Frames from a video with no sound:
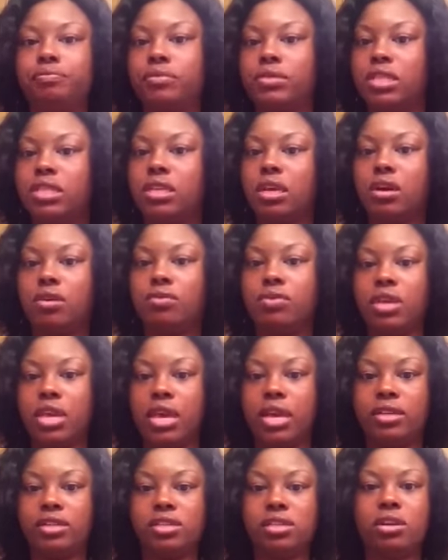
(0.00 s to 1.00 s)
So,
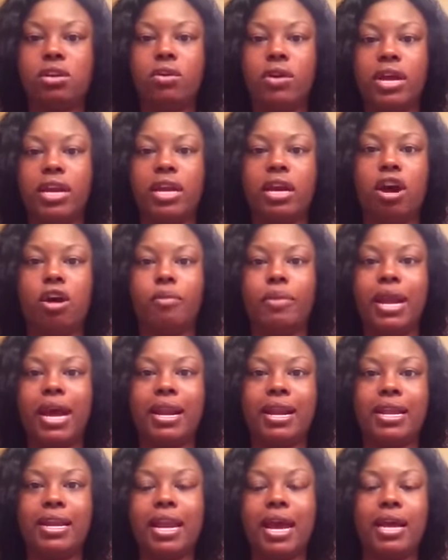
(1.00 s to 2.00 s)
yeah, just go ahead and comb it out
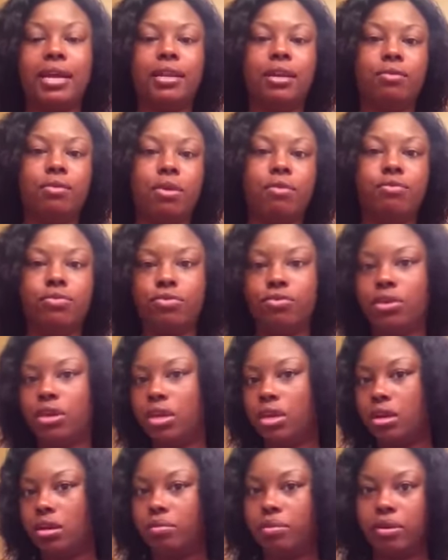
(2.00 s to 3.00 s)
at night. That way when you
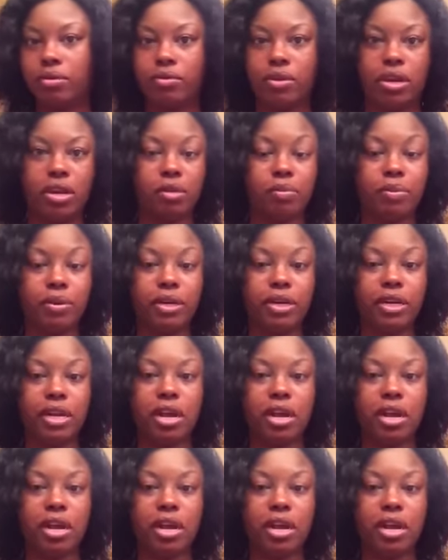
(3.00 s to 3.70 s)
get up, get ready to put it